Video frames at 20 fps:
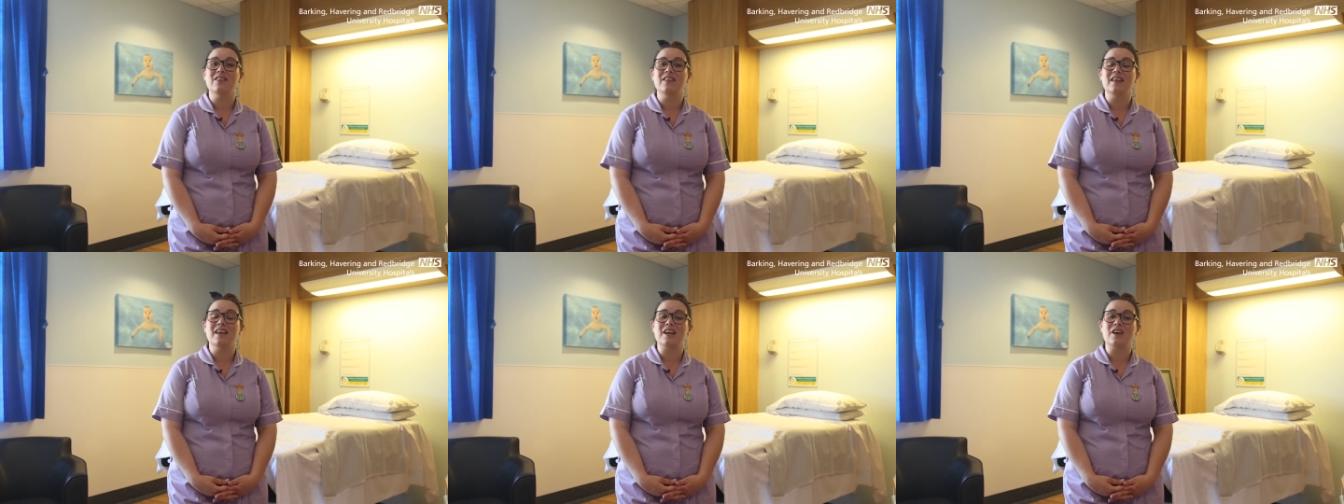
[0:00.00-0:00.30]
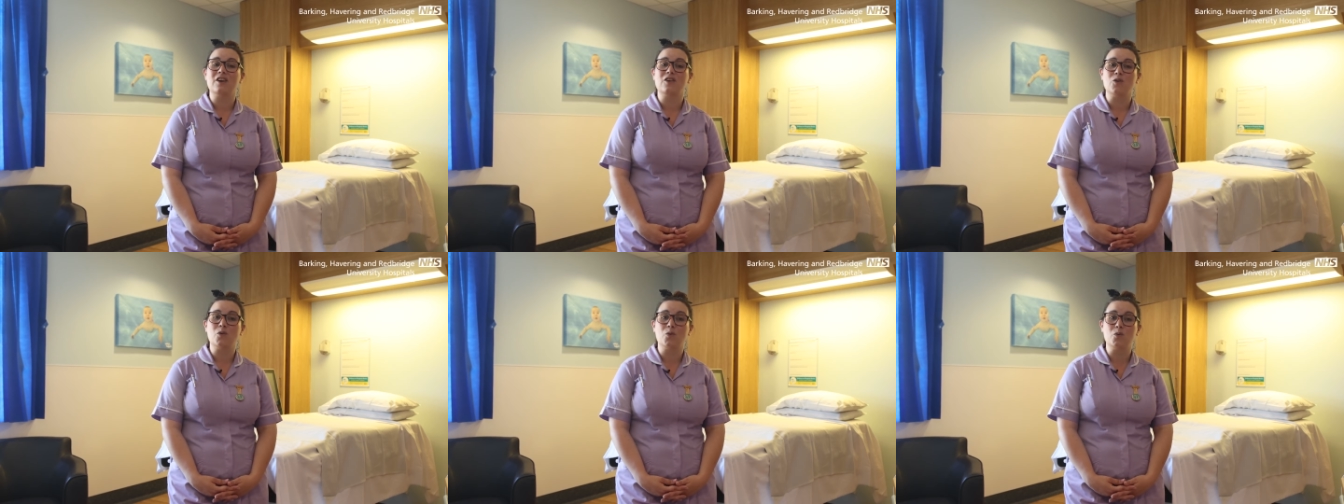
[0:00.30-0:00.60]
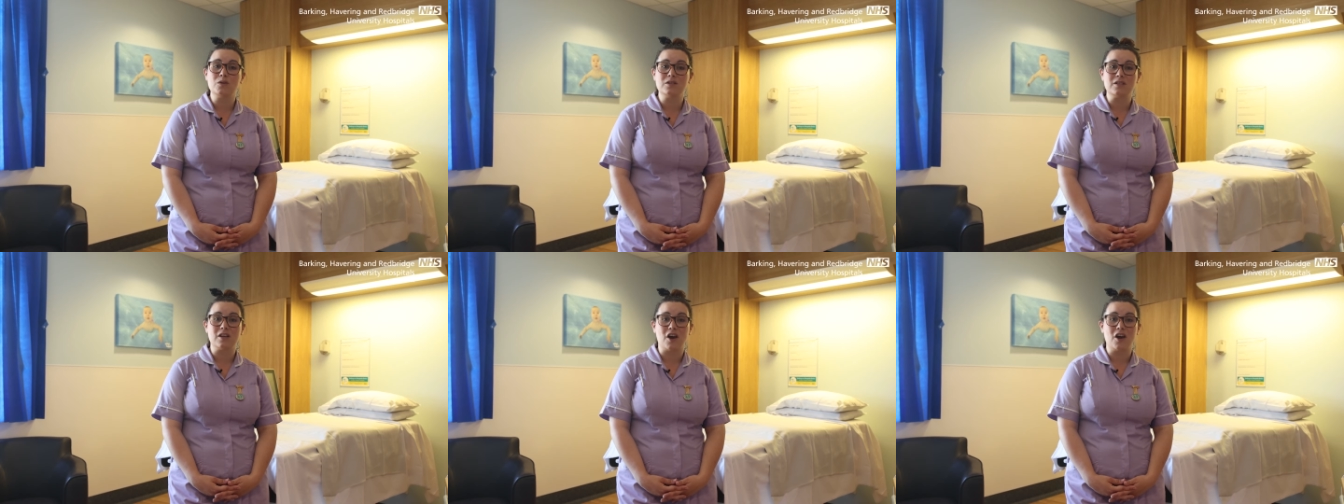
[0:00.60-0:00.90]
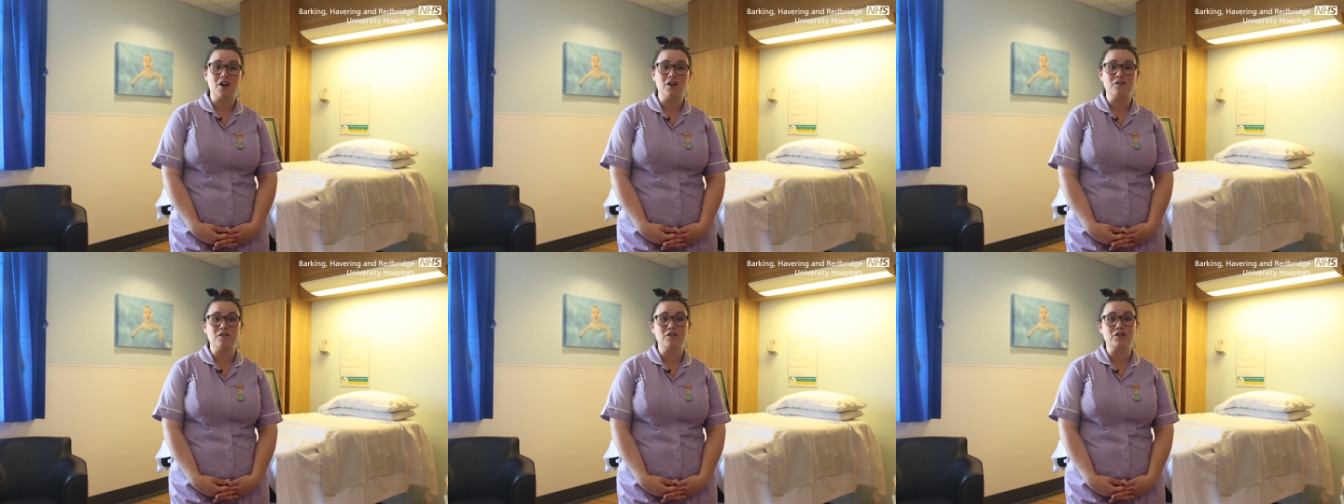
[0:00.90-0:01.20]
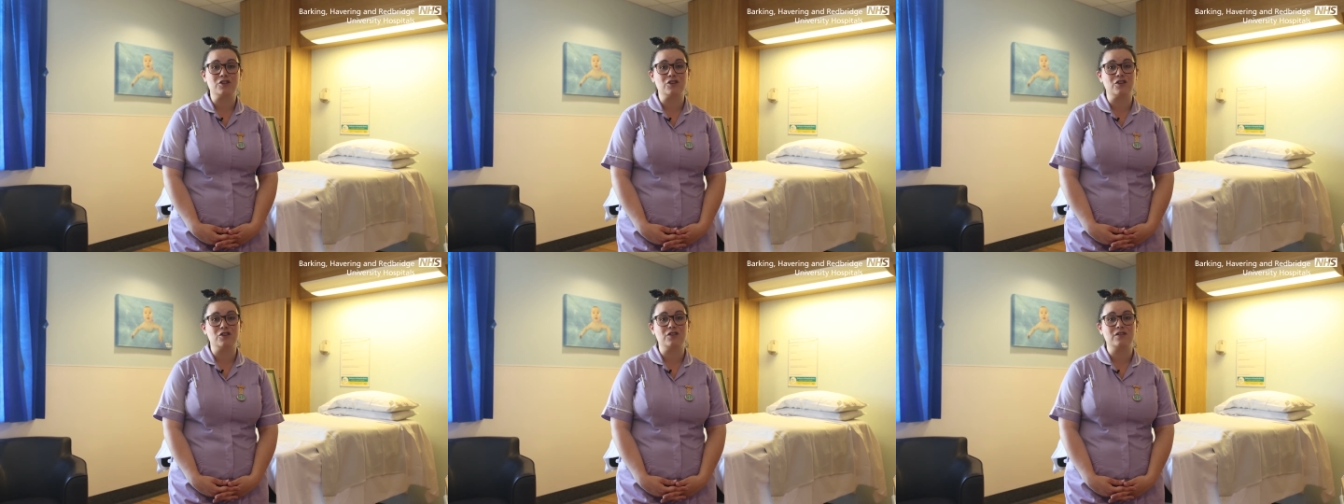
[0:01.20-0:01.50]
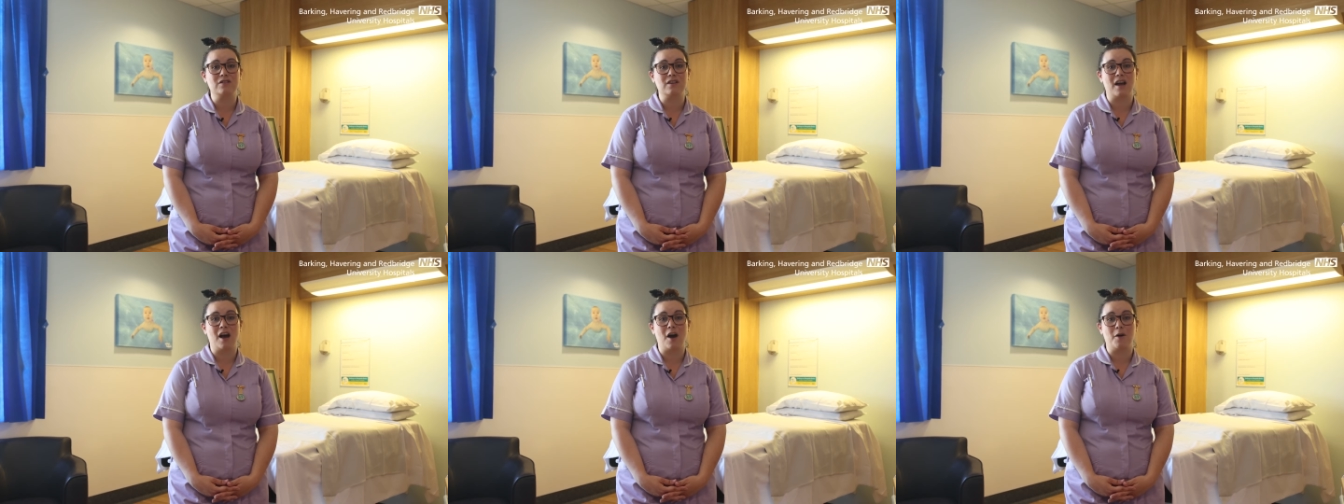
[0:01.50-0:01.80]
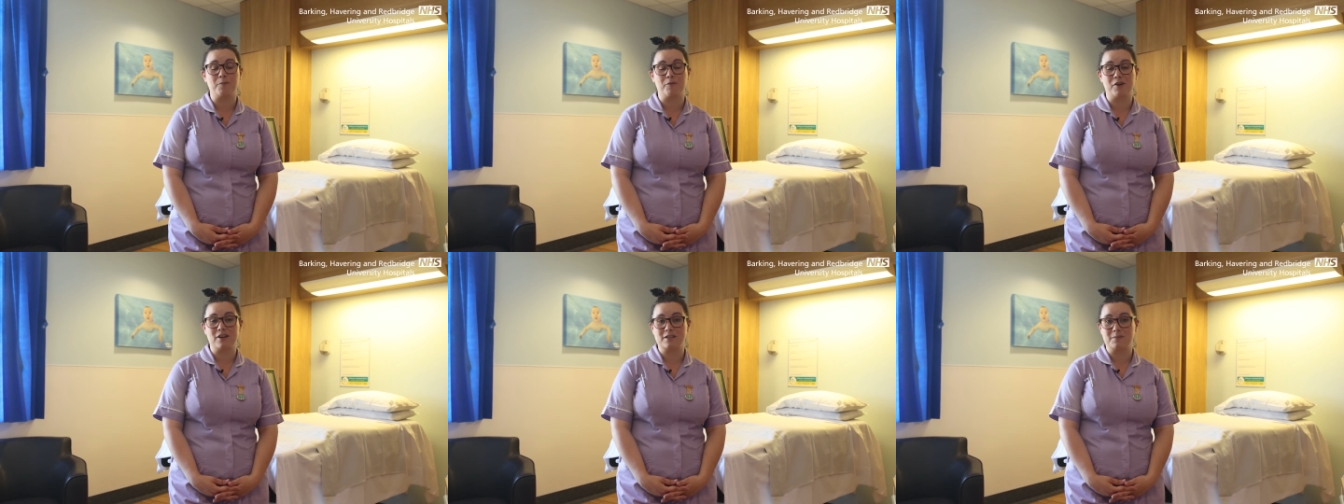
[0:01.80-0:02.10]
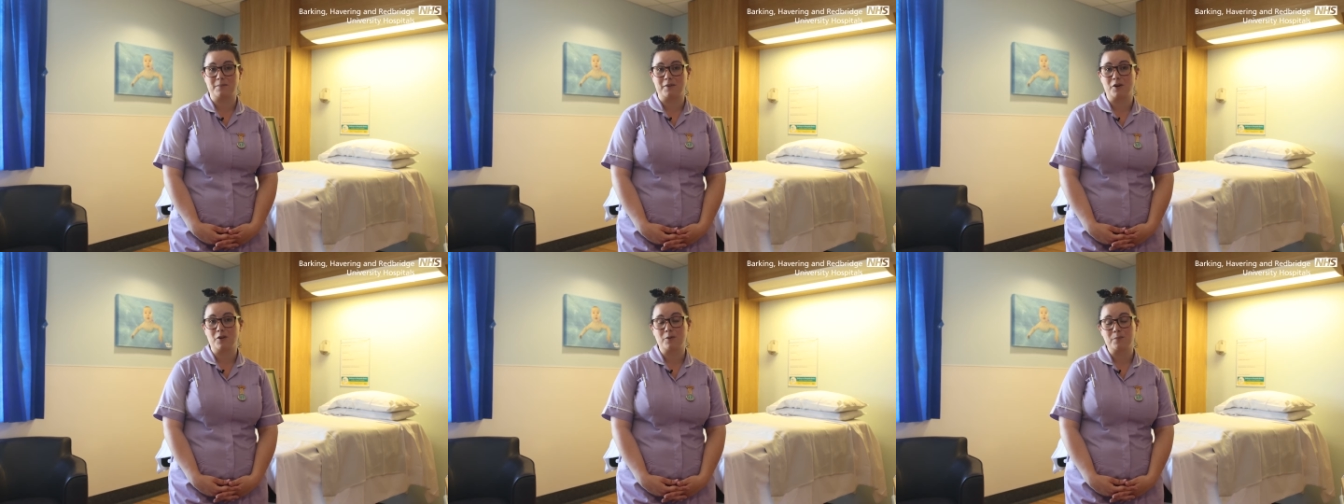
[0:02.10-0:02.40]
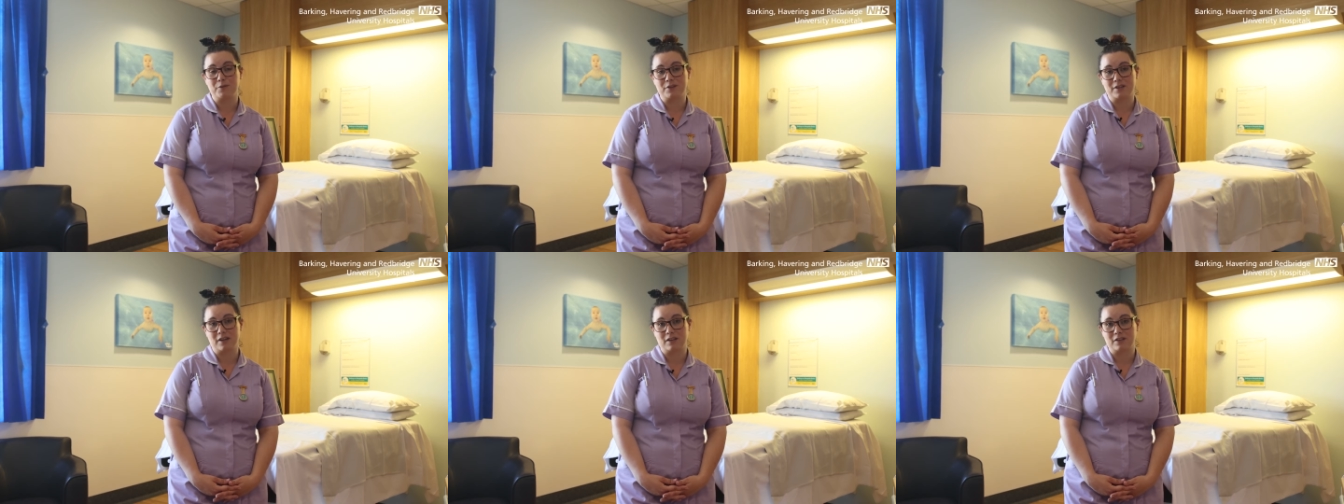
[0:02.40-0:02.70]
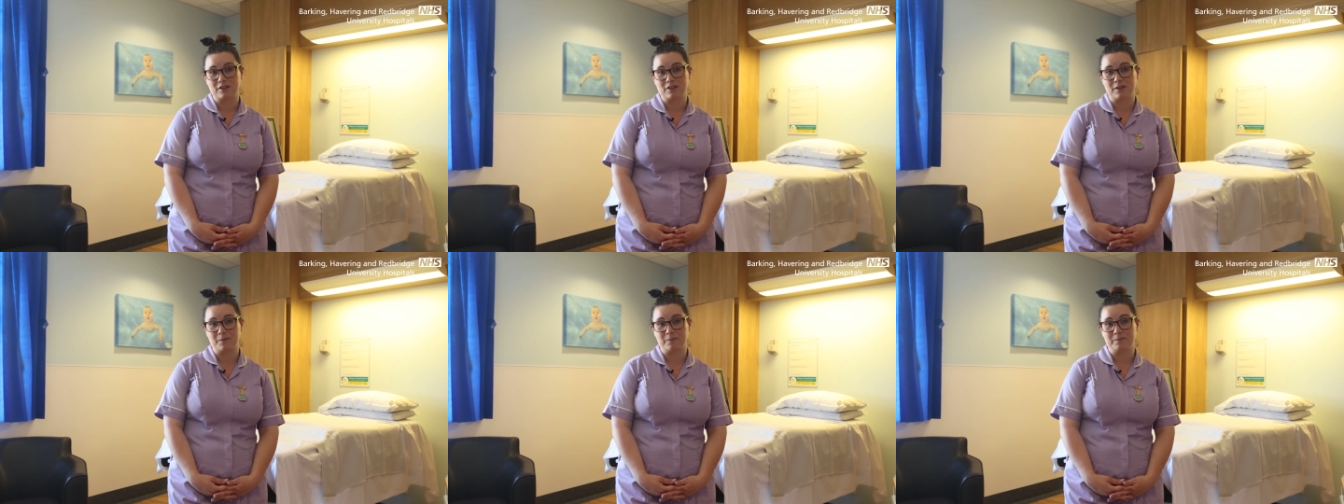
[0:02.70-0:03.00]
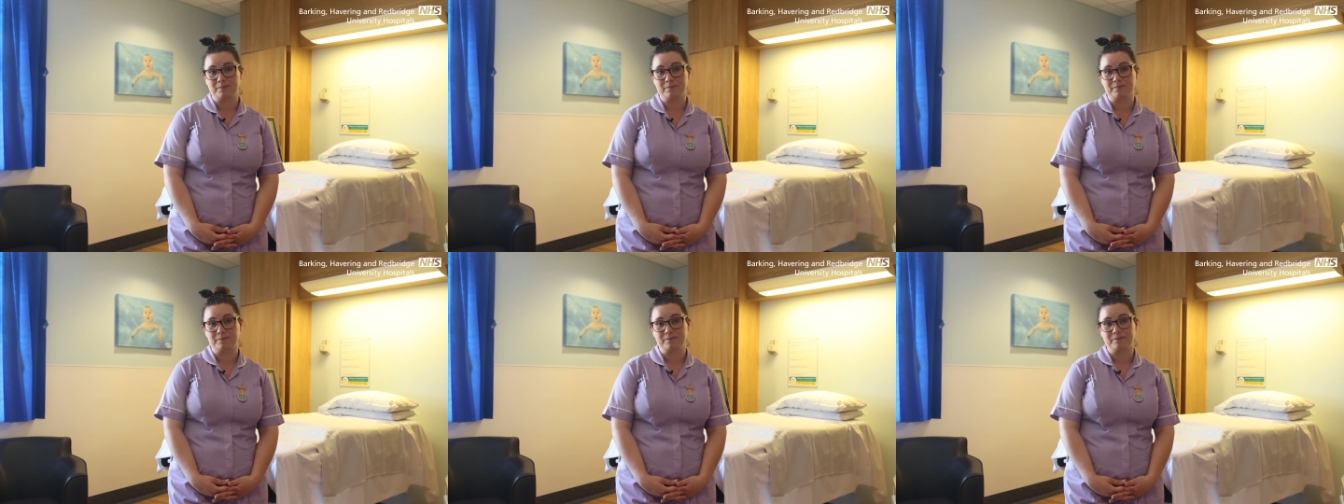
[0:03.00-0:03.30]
It can also reduce our breast milk production.